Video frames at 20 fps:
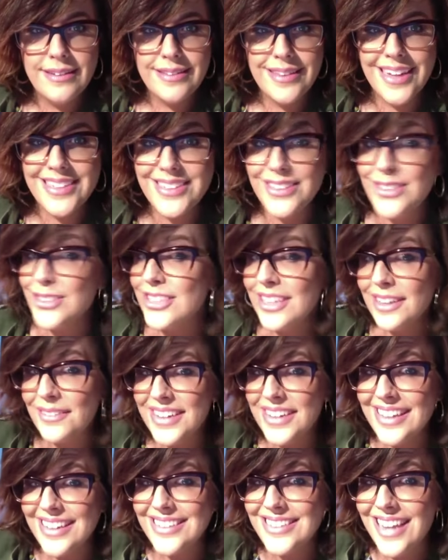That's usually
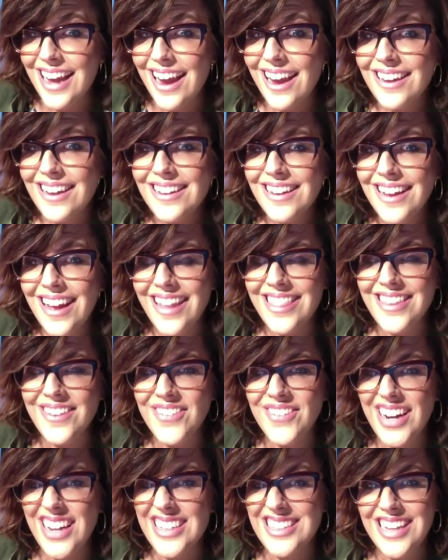what they say. And then
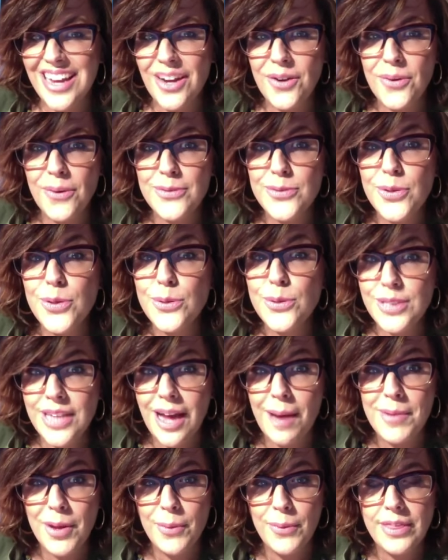when I say, who's
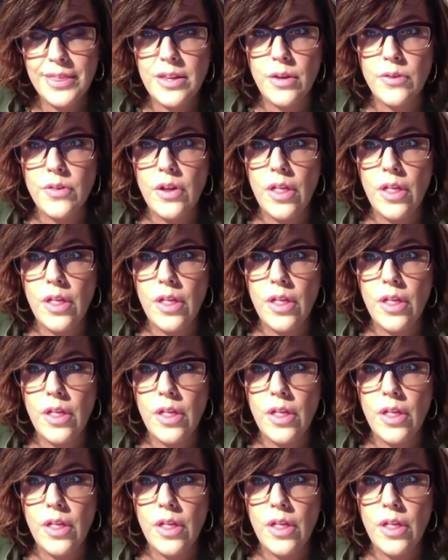coming with you?